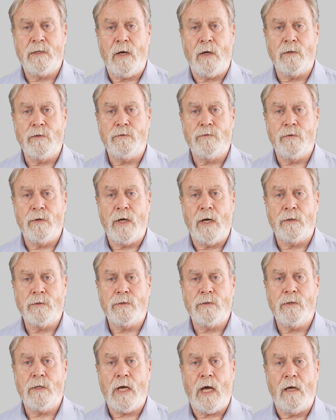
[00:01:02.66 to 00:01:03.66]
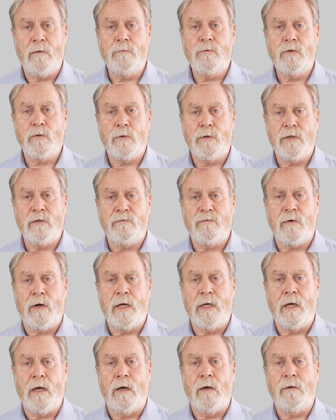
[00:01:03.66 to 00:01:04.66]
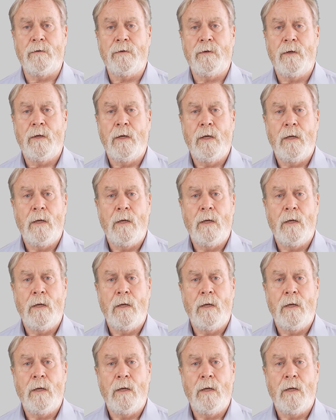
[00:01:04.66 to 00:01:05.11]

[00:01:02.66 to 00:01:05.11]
noise reduction comes with a trade-off.